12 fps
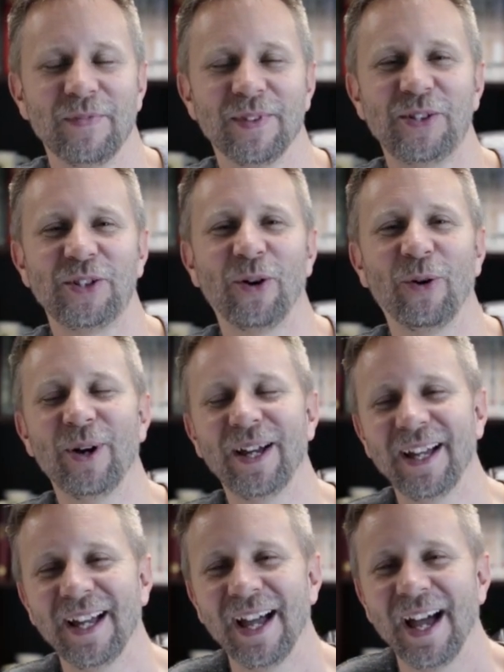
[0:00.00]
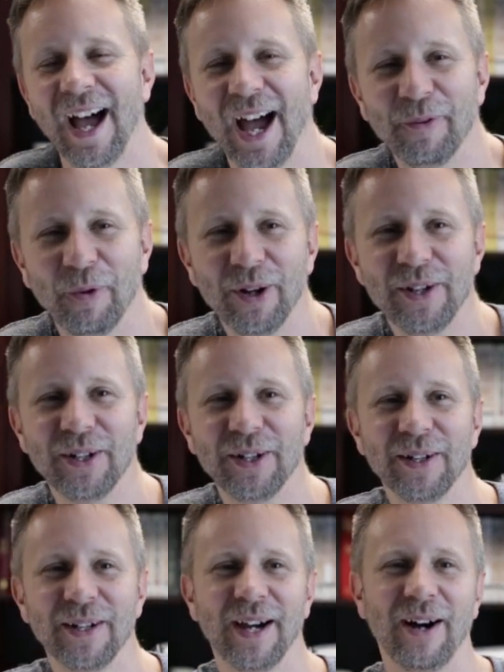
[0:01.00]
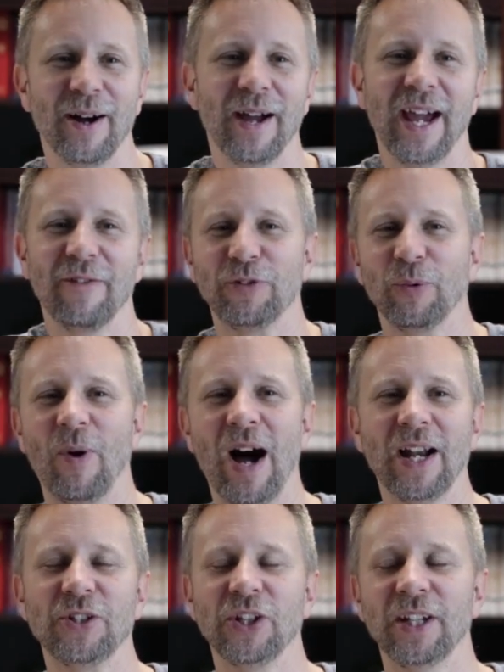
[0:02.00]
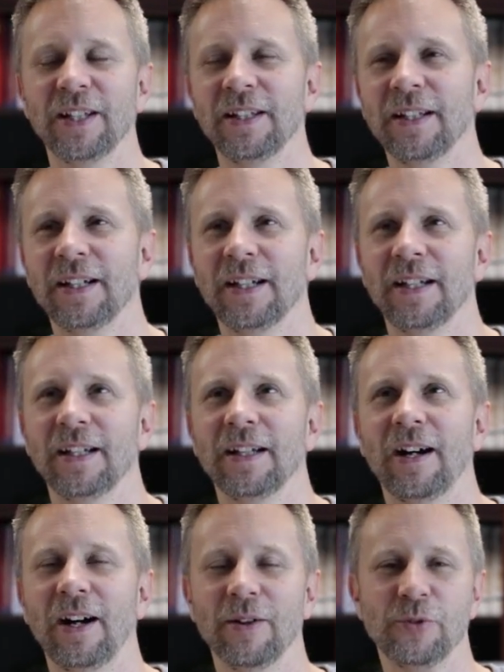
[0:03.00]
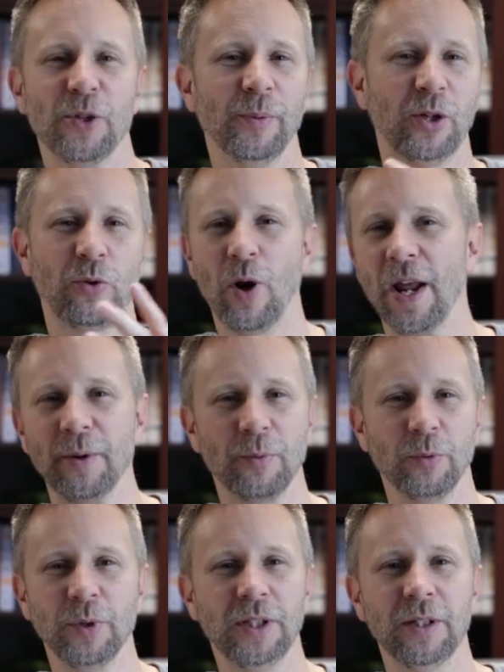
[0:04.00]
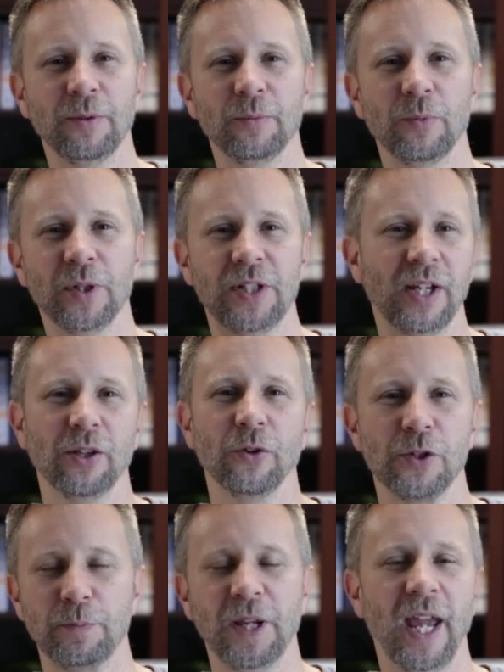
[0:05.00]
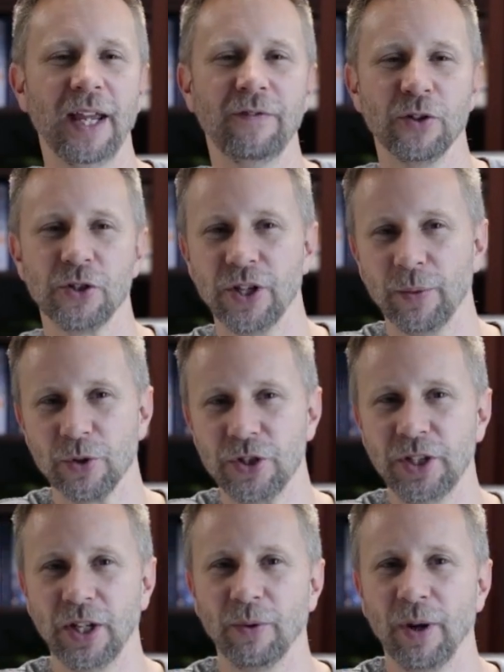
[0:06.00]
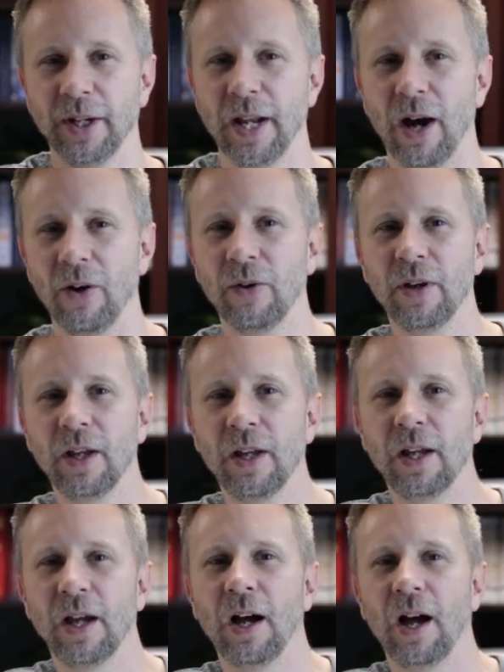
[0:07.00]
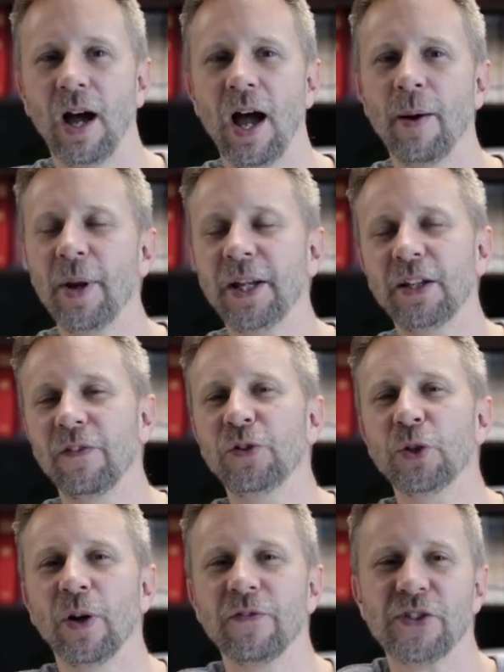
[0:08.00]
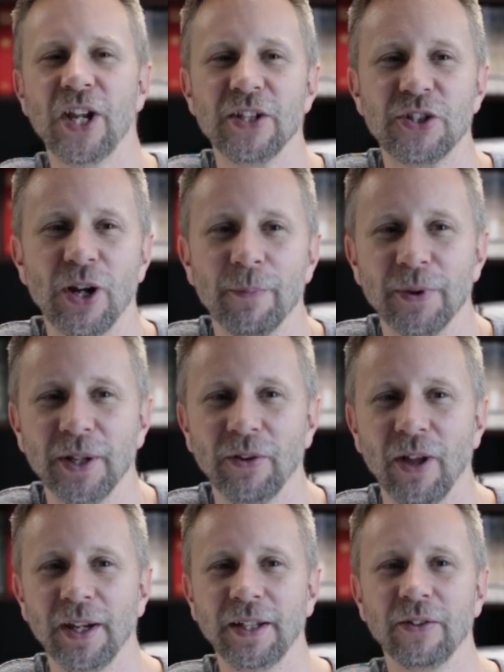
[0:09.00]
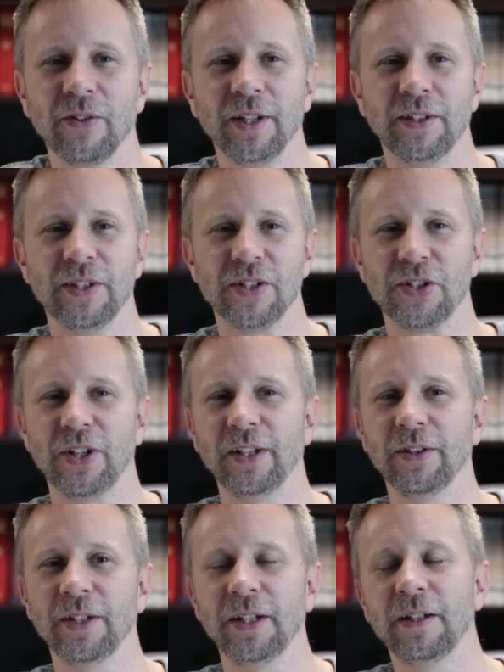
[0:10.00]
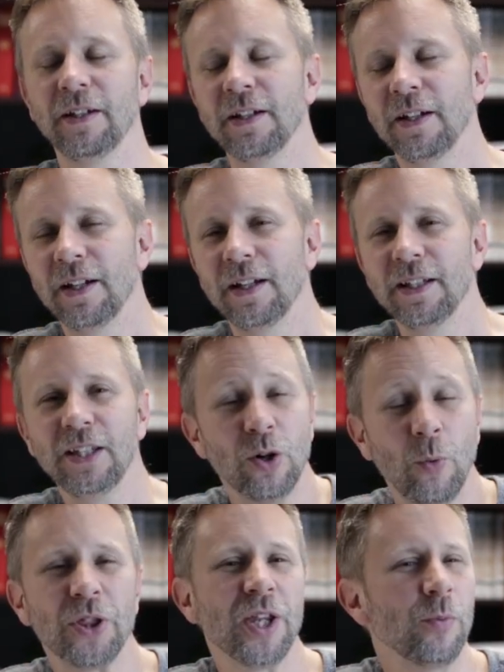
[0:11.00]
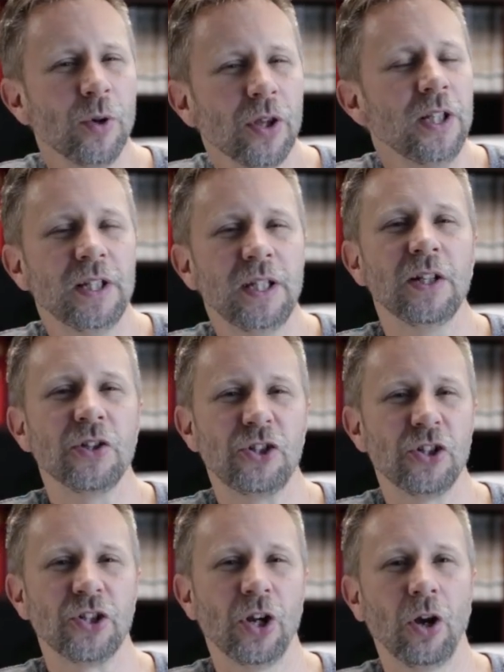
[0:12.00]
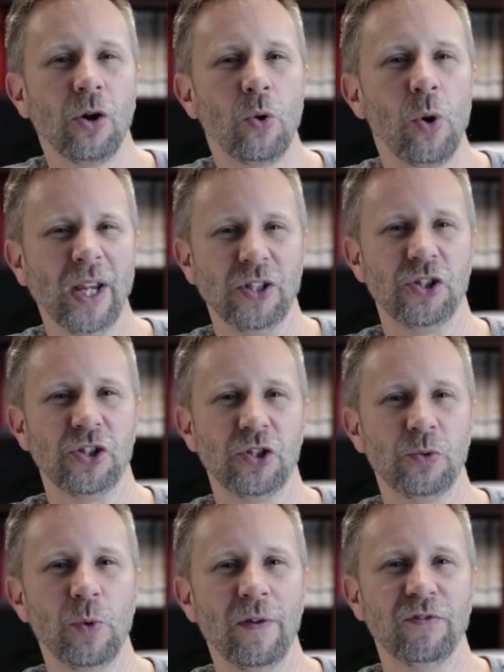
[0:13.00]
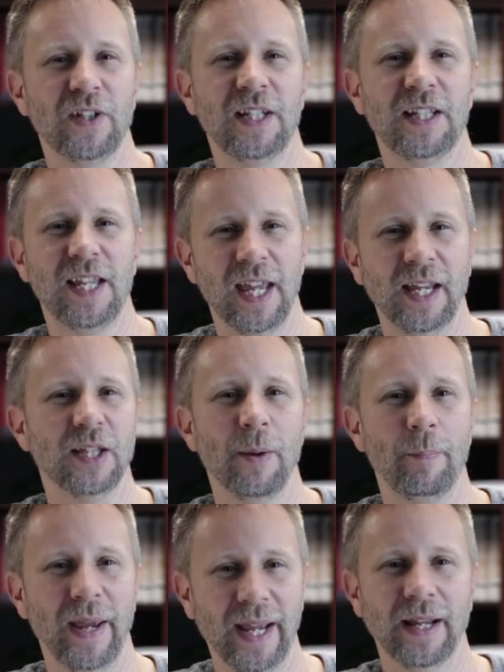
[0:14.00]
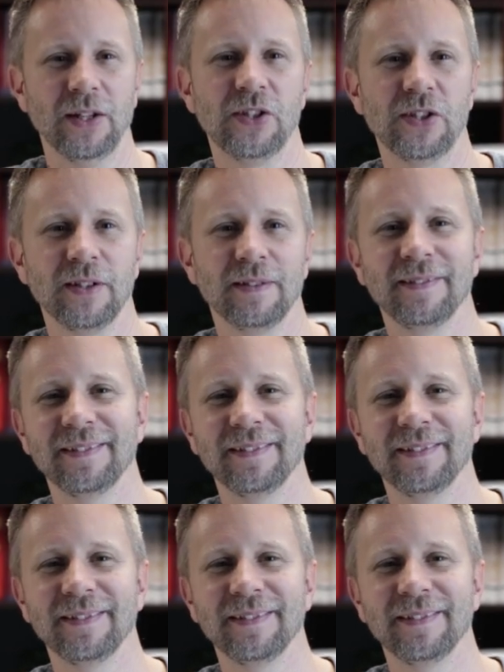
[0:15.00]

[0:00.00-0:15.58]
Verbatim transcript: So I wonder uh, after watching uh, some incredibly ridiculous behaviors that we're seeing right now, uh, how many of you have said something like, like this lately? You know, what they really need is just a quick, swift kick in the pants.